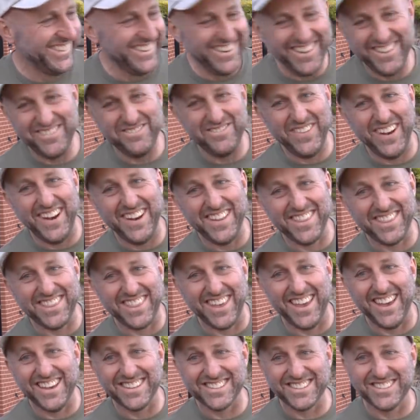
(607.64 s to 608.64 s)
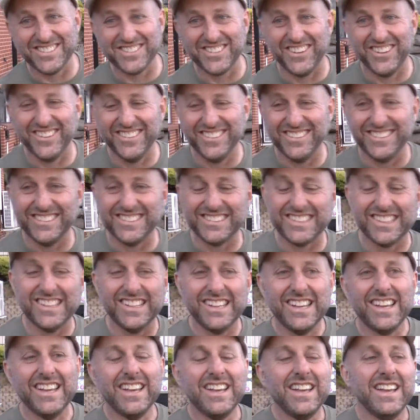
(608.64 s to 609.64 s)
that's about a thousand dollars
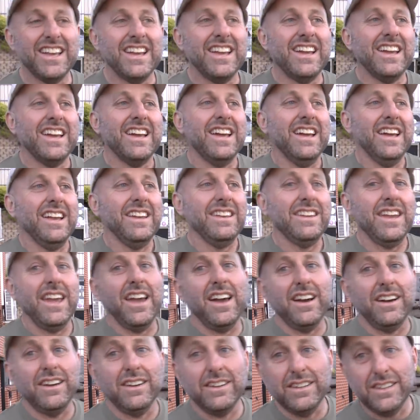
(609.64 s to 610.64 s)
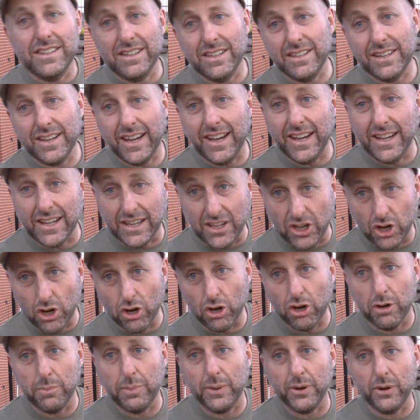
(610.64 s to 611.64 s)
now in
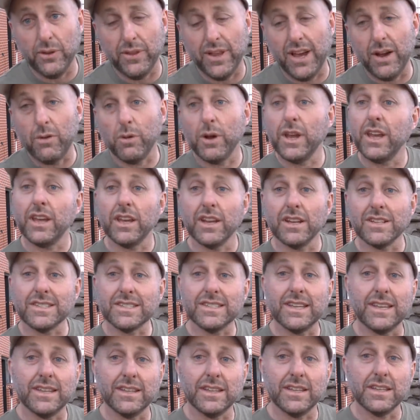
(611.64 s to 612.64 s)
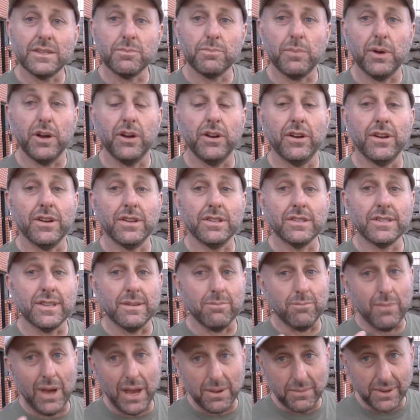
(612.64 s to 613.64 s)
Europe and all that where you're going to see these bows
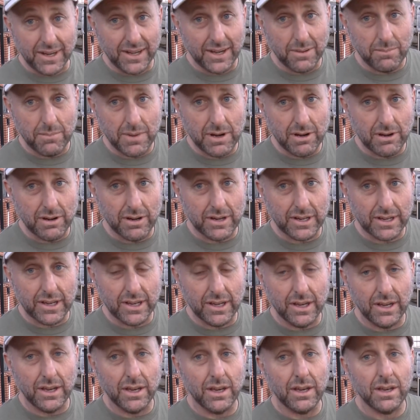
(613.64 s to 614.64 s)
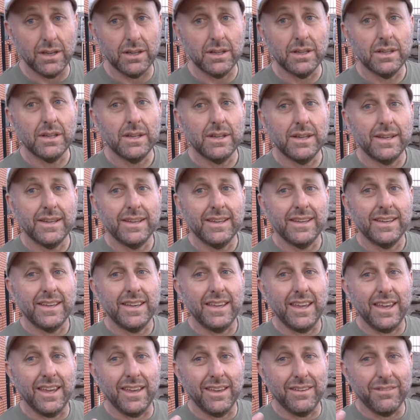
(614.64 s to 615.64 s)
and maybe in America
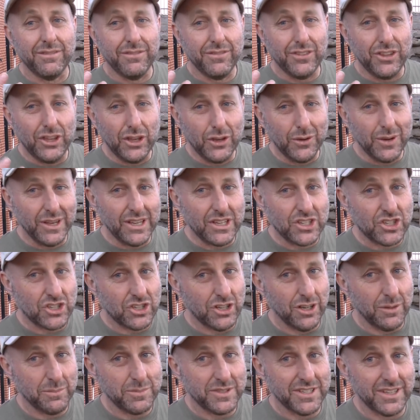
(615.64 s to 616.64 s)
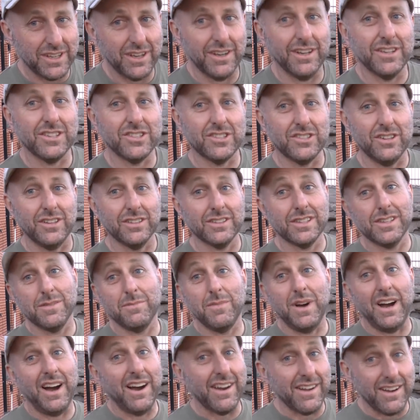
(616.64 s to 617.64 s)
if US shops are going to stock
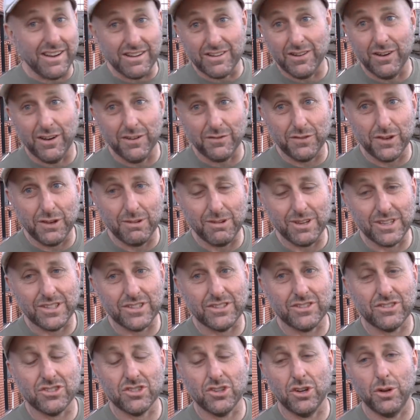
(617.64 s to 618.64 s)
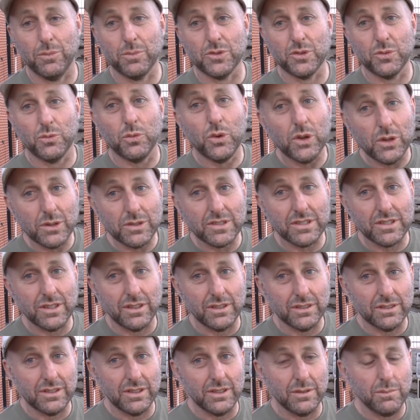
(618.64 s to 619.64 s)
them I don't know if US shops will
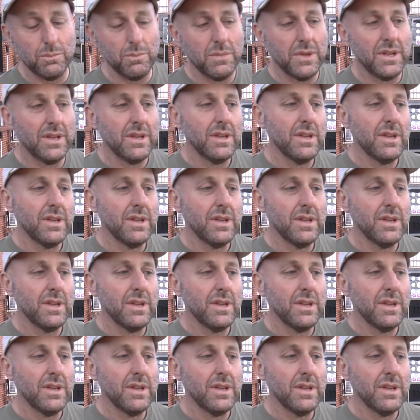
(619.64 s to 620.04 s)
stock them